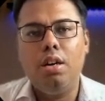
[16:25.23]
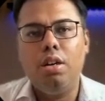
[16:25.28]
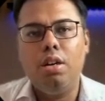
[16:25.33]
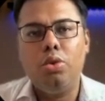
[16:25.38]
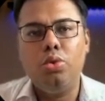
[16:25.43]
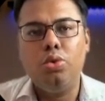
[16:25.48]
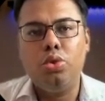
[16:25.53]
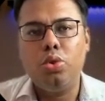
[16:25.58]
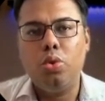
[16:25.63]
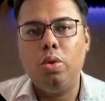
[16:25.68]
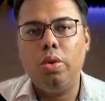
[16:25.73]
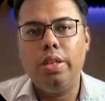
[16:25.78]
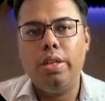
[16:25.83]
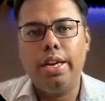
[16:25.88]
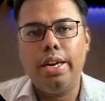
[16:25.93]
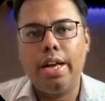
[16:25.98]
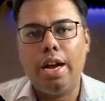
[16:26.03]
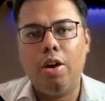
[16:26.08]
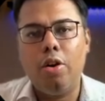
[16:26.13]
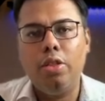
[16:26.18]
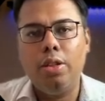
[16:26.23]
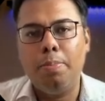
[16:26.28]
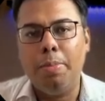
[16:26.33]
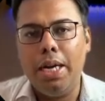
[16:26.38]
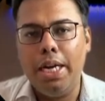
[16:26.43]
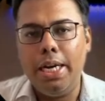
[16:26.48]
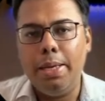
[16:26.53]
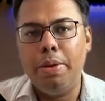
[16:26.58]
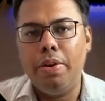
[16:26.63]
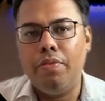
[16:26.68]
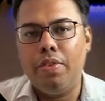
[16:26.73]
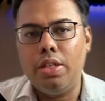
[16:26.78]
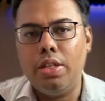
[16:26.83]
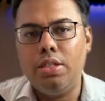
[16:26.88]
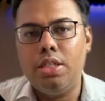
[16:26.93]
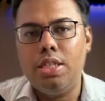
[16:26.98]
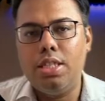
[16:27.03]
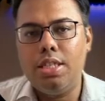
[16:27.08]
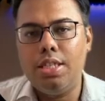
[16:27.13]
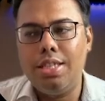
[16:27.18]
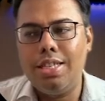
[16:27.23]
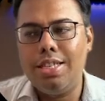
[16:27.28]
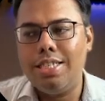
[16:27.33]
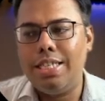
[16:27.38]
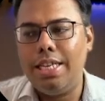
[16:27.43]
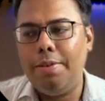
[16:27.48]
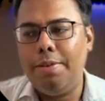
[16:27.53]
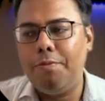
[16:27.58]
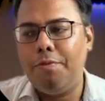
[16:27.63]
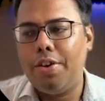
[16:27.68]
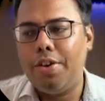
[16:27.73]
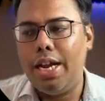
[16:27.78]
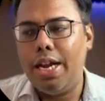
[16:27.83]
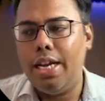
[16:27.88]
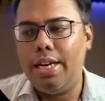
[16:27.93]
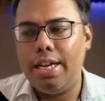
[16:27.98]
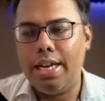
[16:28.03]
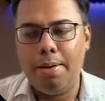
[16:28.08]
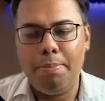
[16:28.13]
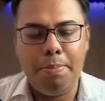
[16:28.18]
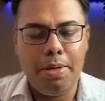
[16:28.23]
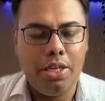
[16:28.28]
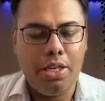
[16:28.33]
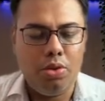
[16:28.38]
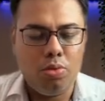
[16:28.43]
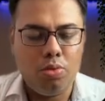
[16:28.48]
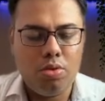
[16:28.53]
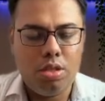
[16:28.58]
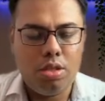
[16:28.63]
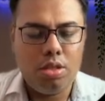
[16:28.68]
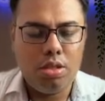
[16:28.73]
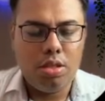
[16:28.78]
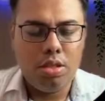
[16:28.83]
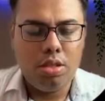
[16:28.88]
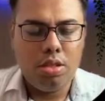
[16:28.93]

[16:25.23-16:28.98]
to show that how the multiple functions in the same file can be used.